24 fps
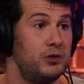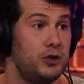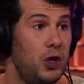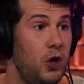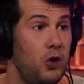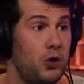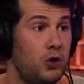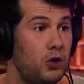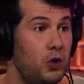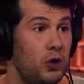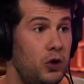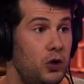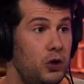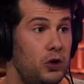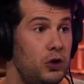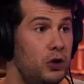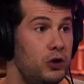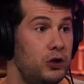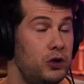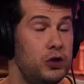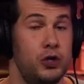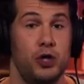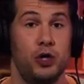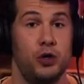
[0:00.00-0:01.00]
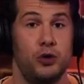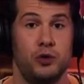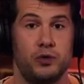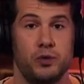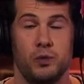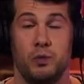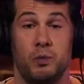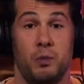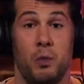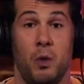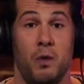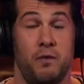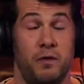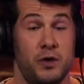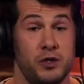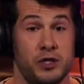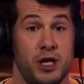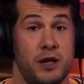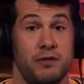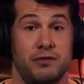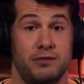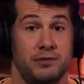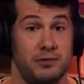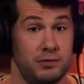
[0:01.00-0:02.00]
local news.
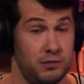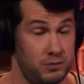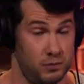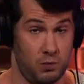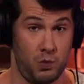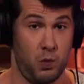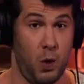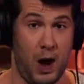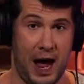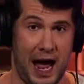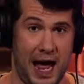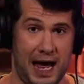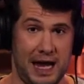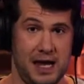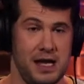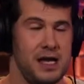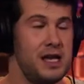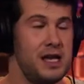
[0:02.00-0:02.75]
First off, why?